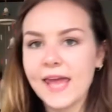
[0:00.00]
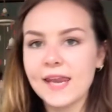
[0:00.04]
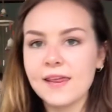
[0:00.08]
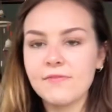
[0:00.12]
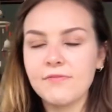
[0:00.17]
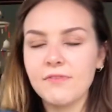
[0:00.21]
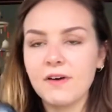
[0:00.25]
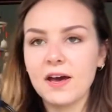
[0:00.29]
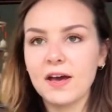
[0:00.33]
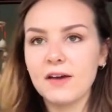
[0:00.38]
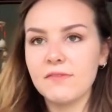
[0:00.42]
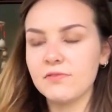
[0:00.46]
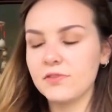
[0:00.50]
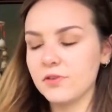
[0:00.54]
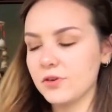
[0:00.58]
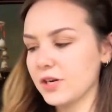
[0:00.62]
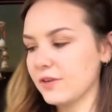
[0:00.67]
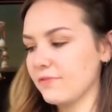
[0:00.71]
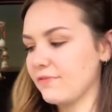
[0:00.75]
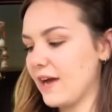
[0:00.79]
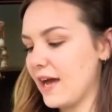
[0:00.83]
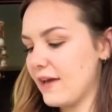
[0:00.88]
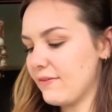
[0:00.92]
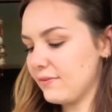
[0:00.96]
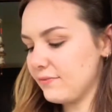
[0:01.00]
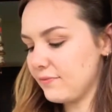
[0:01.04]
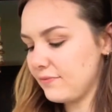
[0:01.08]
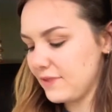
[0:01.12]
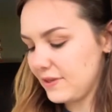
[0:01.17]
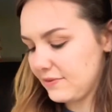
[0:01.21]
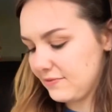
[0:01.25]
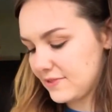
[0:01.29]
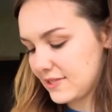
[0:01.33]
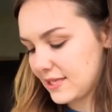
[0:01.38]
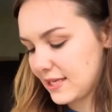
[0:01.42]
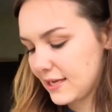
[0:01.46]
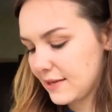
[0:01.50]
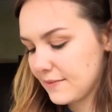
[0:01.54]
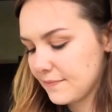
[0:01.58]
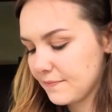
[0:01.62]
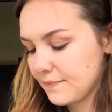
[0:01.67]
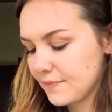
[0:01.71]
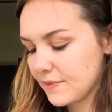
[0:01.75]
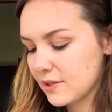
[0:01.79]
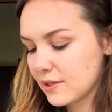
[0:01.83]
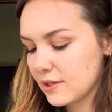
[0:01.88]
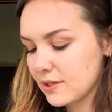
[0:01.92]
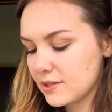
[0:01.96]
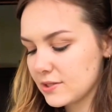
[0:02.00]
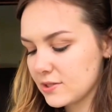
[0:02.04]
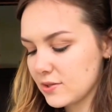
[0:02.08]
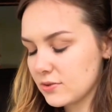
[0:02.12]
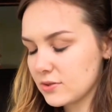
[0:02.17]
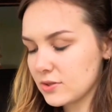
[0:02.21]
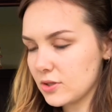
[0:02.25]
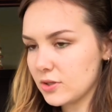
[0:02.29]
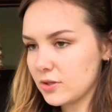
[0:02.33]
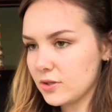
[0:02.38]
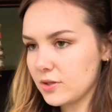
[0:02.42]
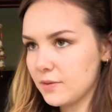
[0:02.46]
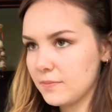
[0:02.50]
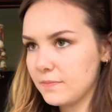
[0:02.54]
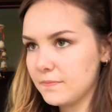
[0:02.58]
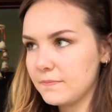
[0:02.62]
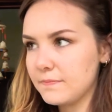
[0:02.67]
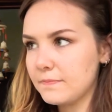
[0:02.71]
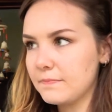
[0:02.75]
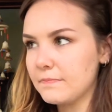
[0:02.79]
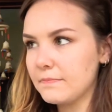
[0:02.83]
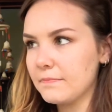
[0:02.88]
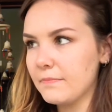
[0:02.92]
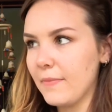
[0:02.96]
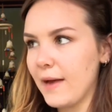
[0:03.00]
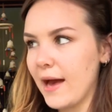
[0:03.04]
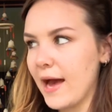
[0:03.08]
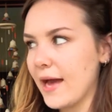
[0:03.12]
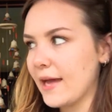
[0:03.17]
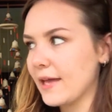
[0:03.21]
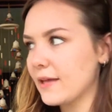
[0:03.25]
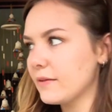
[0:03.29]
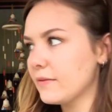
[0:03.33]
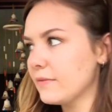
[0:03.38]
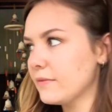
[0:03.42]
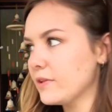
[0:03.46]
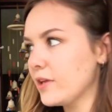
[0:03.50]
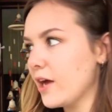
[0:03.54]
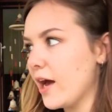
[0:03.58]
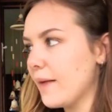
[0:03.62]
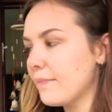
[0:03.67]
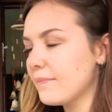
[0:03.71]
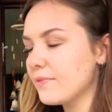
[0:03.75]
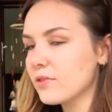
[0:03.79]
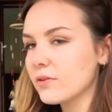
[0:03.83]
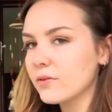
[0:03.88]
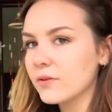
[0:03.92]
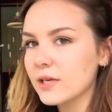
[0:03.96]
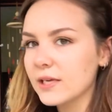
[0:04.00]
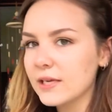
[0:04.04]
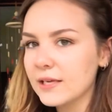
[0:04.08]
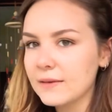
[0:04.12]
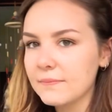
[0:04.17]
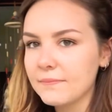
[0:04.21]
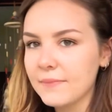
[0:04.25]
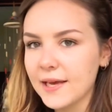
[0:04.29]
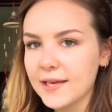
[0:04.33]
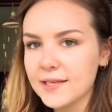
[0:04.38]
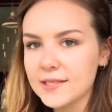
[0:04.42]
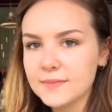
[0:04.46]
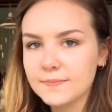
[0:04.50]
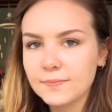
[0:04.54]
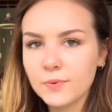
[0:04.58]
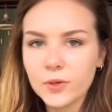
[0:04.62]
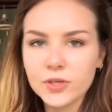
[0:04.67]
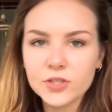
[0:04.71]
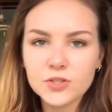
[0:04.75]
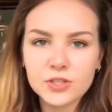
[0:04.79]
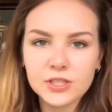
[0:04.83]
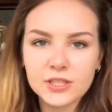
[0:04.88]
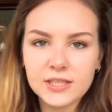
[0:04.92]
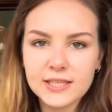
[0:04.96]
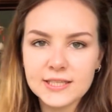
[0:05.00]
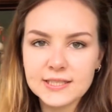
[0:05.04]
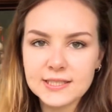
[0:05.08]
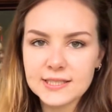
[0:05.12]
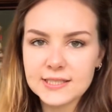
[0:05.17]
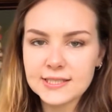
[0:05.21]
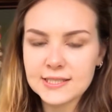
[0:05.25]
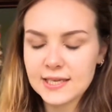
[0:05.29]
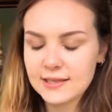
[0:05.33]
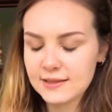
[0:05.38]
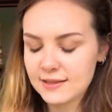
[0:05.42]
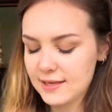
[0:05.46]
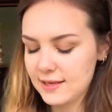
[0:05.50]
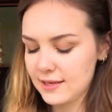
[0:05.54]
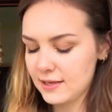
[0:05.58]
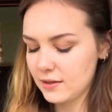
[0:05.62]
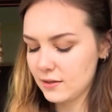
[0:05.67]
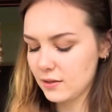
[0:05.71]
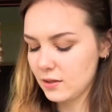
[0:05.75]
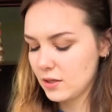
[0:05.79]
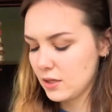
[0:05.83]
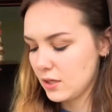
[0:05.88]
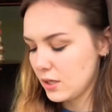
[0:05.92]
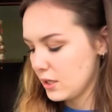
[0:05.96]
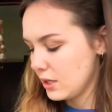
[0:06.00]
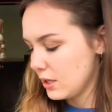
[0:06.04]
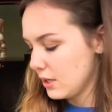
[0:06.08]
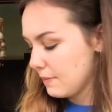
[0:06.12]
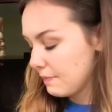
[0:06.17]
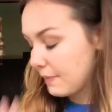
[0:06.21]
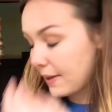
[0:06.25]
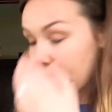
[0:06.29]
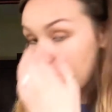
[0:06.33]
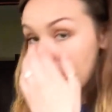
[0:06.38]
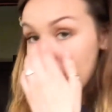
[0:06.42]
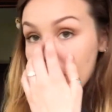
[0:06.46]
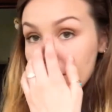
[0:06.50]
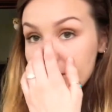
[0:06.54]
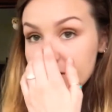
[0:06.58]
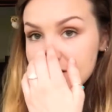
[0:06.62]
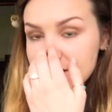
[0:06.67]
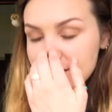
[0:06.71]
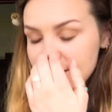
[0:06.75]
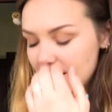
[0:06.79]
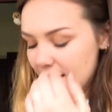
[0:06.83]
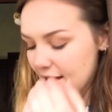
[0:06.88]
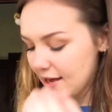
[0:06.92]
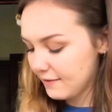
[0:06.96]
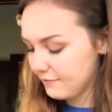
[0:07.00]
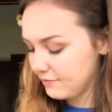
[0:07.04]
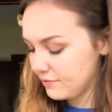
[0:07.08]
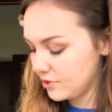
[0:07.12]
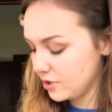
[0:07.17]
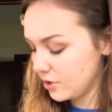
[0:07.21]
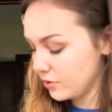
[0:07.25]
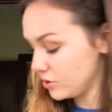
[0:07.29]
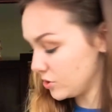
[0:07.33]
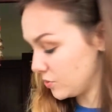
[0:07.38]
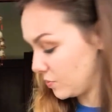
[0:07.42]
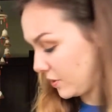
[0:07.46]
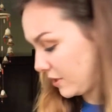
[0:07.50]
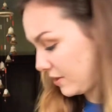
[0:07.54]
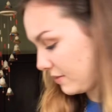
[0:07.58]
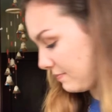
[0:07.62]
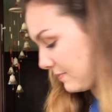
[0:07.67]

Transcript: 85, 35, and 50, because those are my top 3 best portrait lenses, I think. I'll always have those with